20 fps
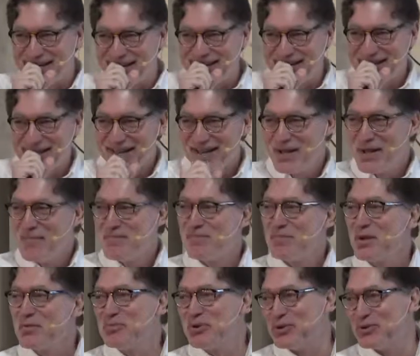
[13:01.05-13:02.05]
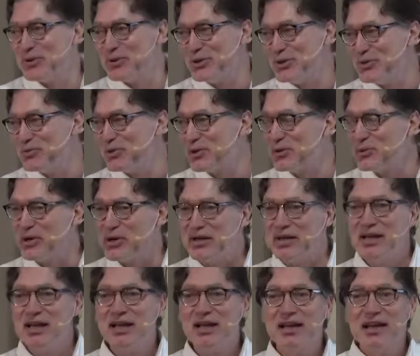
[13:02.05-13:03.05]
But but we're doing really
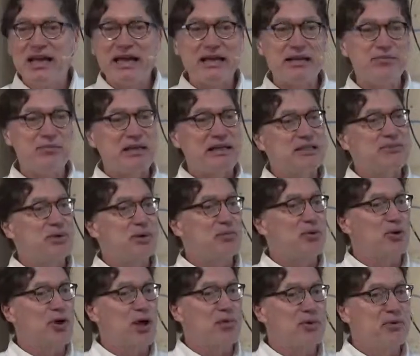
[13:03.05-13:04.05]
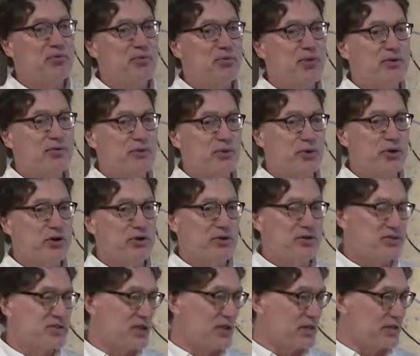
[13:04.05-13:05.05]
well. And it means people are coming from everywhere and
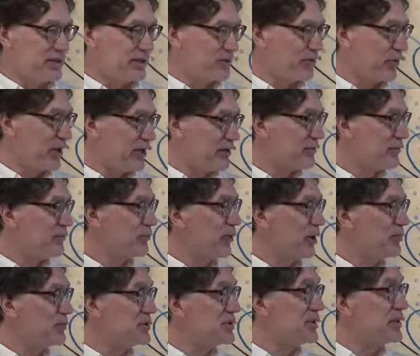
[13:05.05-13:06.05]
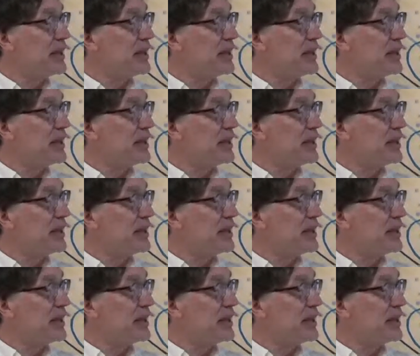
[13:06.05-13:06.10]
they're settling in Grand Rapids.